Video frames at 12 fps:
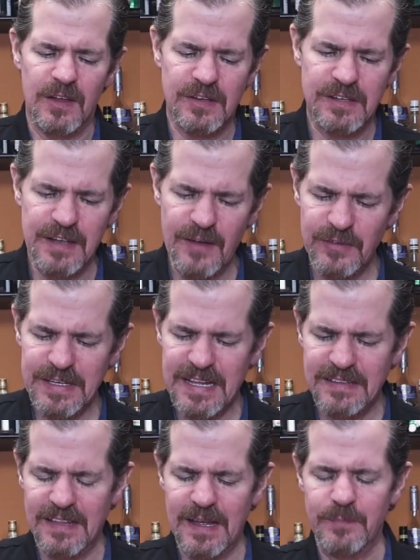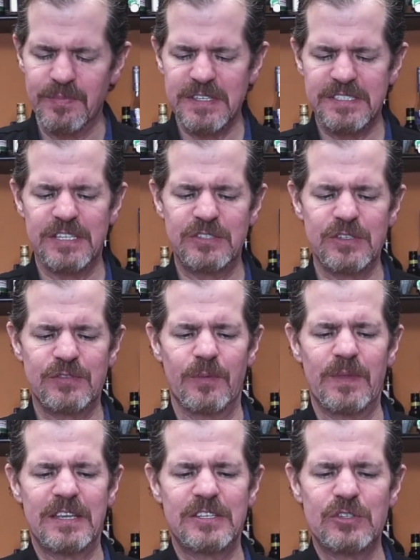You're definitely getting that citrus
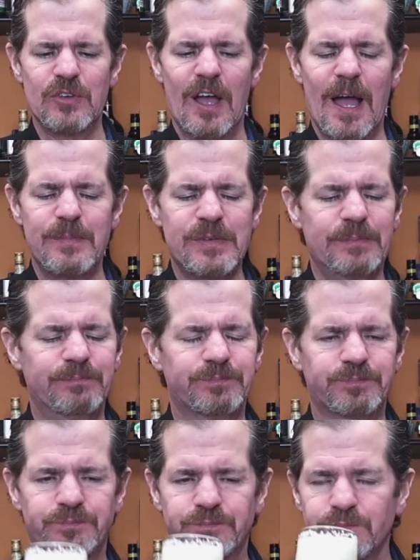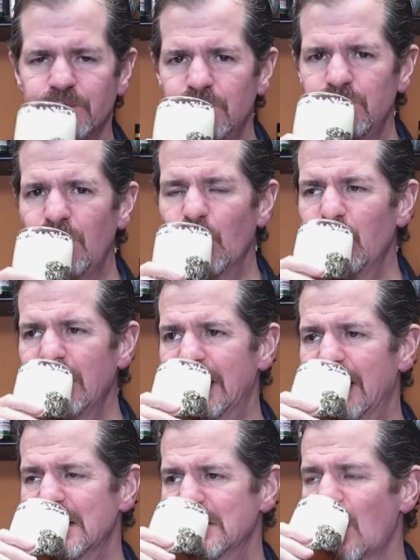from the citra hops.
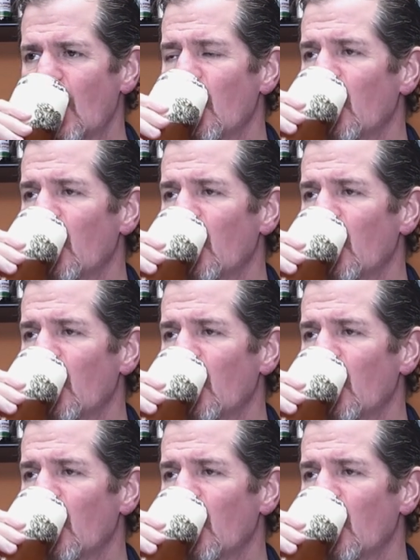Really nice.